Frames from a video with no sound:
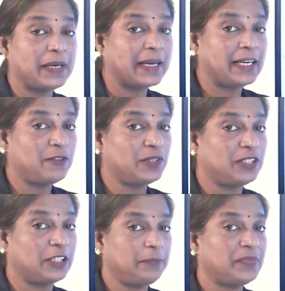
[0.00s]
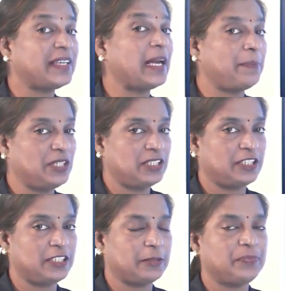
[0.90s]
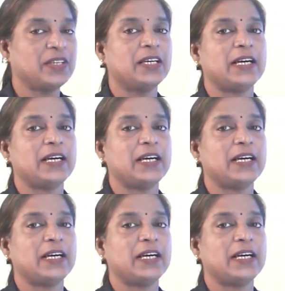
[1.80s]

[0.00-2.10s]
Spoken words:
began with a capital letter.